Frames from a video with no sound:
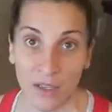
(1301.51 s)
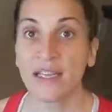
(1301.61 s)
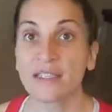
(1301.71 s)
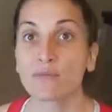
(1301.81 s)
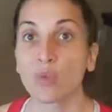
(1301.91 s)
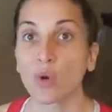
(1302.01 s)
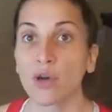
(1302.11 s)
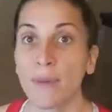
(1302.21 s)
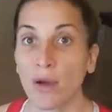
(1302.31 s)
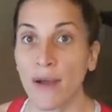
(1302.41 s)
It's
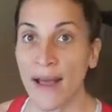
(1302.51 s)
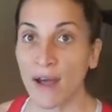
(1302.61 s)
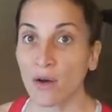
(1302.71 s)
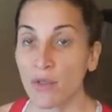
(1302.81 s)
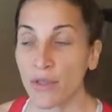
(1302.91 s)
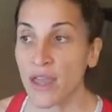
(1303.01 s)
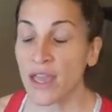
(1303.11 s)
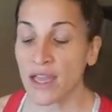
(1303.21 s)
more about health.